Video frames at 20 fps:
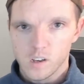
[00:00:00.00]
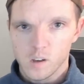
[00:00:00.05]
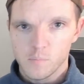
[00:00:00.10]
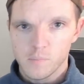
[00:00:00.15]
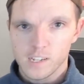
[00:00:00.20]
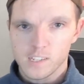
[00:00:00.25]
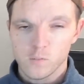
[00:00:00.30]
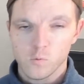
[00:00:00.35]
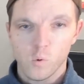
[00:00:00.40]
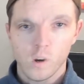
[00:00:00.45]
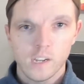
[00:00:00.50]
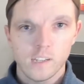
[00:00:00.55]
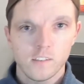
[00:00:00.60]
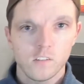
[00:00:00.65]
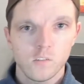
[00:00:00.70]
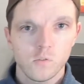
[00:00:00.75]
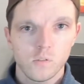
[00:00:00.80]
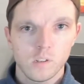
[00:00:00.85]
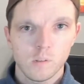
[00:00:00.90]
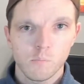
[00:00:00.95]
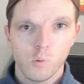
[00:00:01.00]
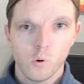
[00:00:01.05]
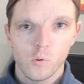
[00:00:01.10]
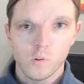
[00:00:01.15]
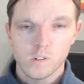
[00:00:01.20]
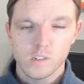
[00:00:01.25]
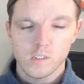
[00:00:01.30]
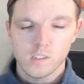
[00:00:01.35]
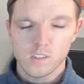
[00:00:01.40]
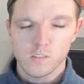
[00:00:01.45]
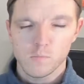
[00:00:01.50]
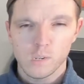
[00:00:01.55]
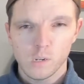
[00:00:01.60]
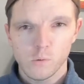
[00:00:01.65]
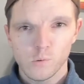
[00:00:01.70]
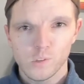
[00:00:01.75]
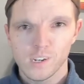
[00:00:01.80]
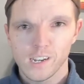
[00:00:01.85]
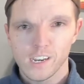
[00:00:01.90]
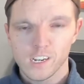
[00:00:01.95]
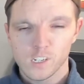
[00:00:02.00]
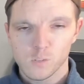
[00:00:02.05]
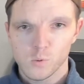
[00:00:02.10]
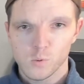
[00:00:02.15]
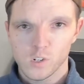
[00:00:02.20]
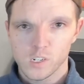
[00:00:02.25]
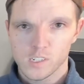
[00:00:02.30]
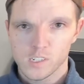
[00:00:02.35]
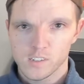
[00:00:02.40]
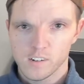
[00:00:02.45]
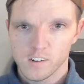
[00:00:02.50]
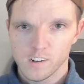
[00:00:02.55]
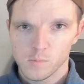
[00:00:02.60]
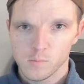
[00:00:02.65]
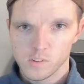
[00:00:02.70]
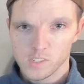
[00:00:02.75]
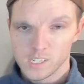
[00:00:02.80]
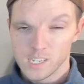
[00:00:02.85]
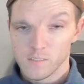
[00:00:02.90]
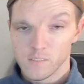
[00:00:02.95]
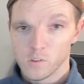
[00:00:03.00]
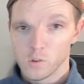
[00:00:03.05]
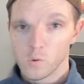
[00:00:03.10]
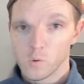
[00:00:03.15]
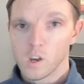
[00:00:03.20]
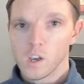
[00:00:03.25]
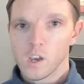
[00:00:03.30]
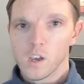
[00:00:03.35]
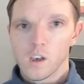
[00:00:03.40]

Um, that's why it's important to speak with an expert because they're able to give you